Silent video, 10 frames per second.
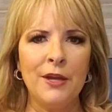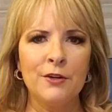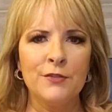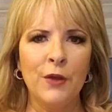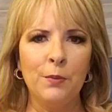Well,
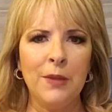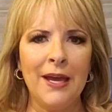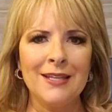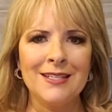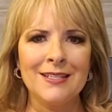
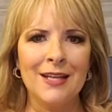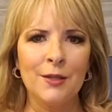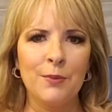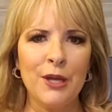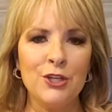Bakersfield plans to
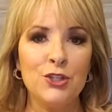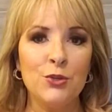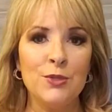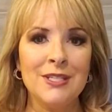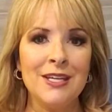
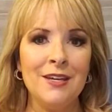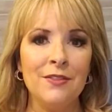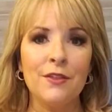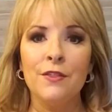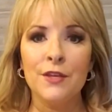celebrate
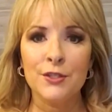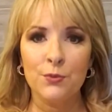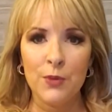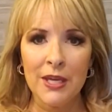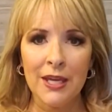Juneteenth
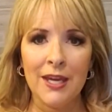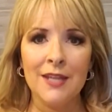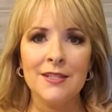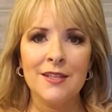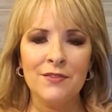this
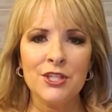weekend.